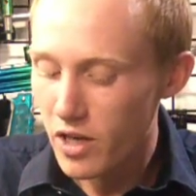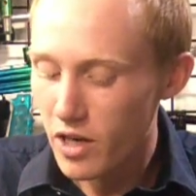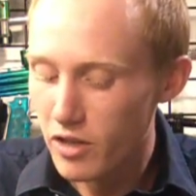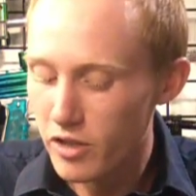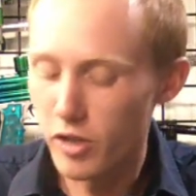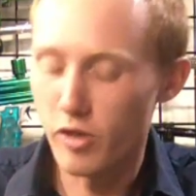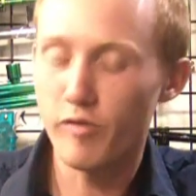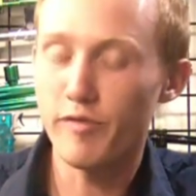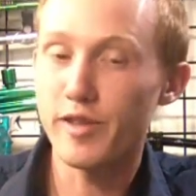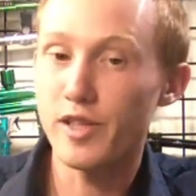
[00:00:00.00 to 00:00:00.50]
I don't
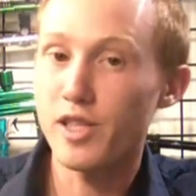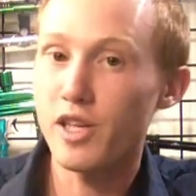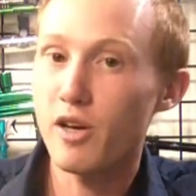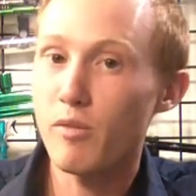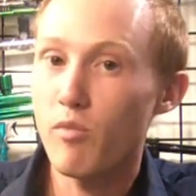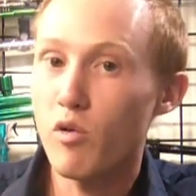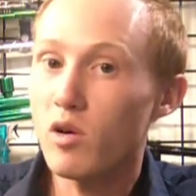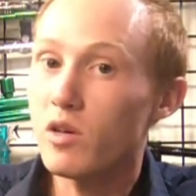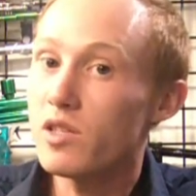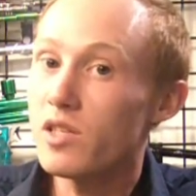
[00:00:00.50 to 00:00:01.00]
know if the
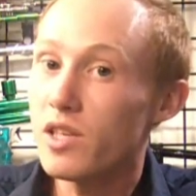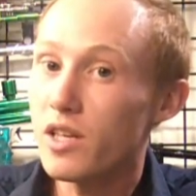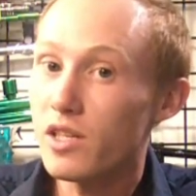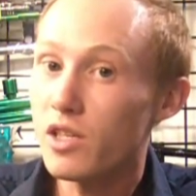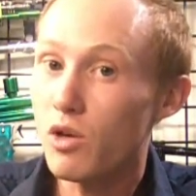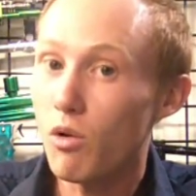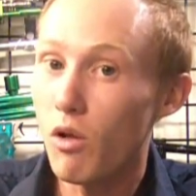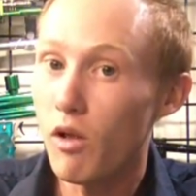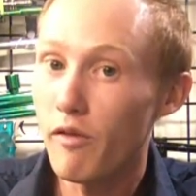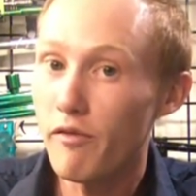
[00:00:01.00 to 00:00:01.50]
Cyborg 6
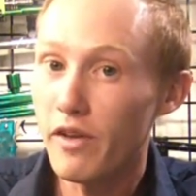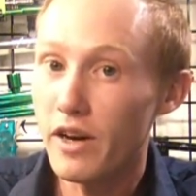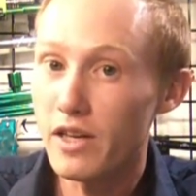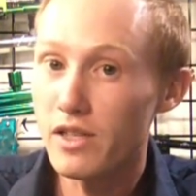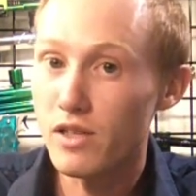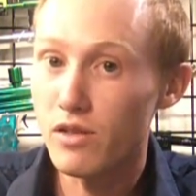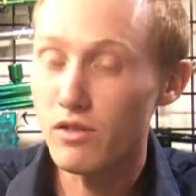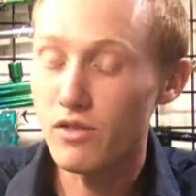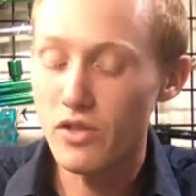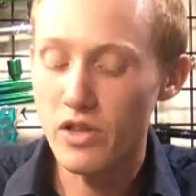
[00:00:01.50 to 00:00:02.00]

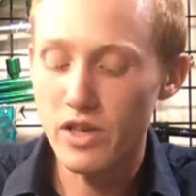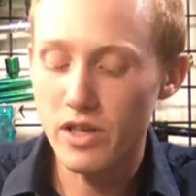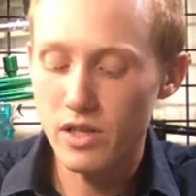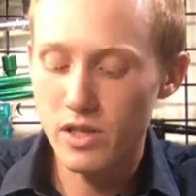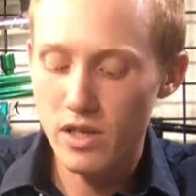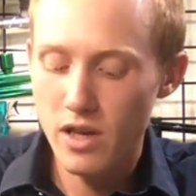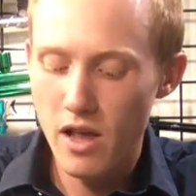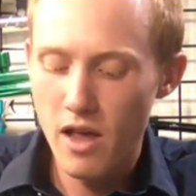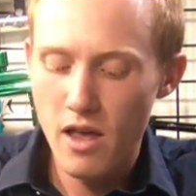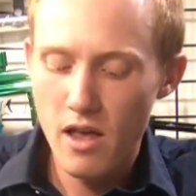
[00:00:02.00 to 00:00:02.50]
qualifies under this,